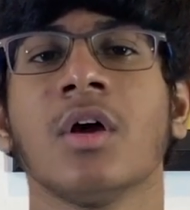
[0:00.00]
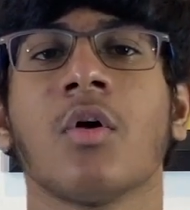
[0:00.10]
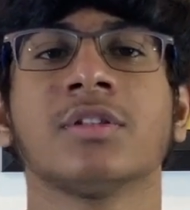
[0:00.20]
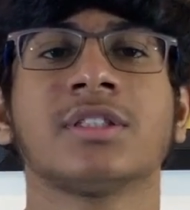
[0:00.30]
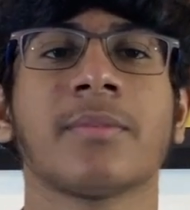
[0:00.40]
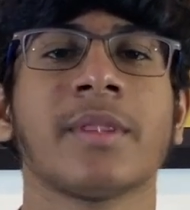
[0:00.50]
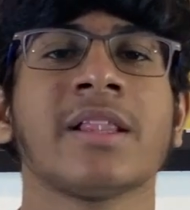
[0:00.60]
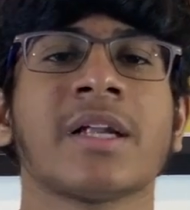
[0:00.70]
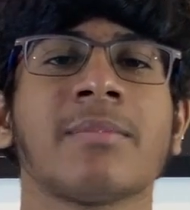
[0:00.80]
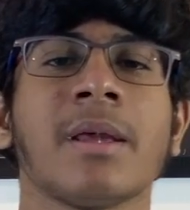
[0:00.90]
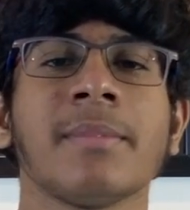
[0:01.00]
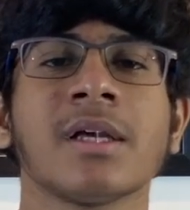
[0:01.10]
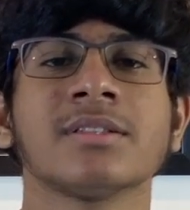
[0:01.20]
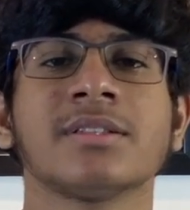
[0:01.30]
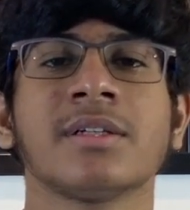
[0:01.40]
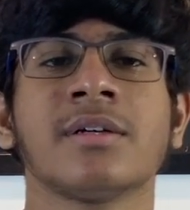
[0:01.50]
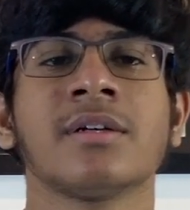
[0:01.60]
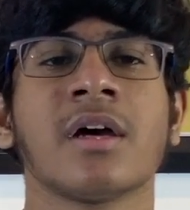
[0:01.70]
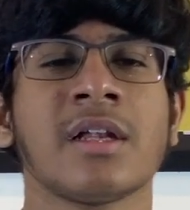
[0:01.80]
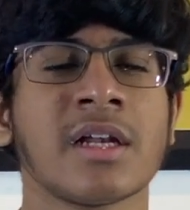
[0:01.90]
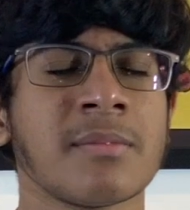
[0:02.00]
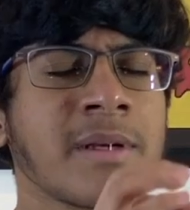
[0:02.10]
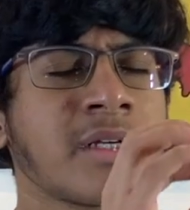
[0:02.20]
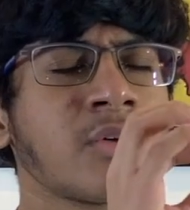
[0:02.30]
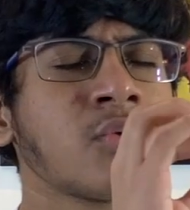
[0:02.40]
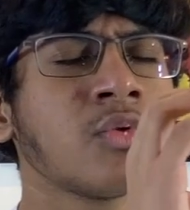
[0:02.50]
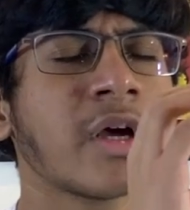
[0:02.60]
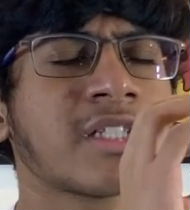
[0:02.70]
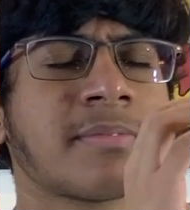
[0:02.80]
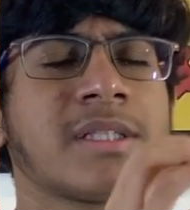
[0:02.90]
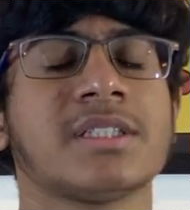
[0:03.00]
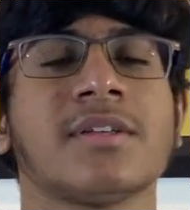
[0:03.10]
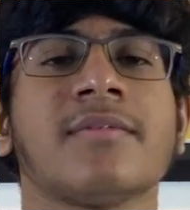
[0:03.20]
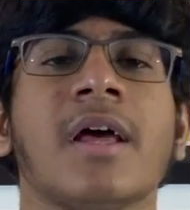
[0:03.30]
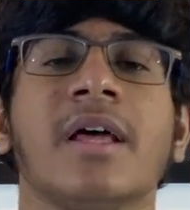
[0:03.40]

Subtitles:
on something that may be considered a little bit too expensive,